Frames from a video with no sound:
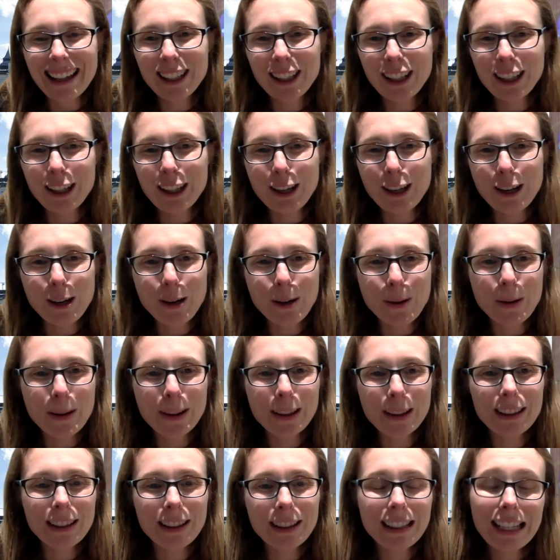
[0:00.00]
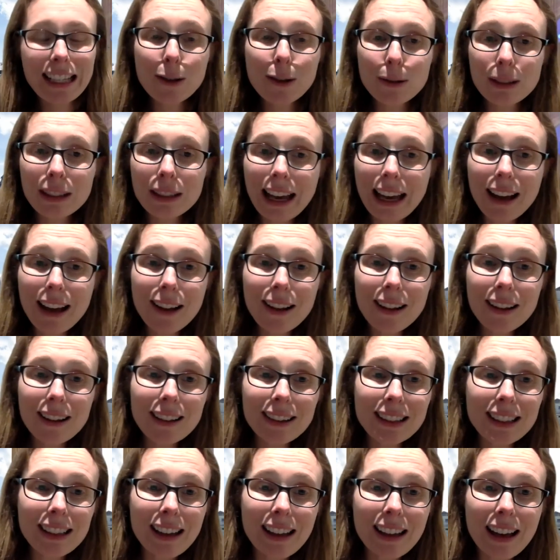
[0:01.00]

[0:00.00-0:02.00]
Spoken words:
to single-celled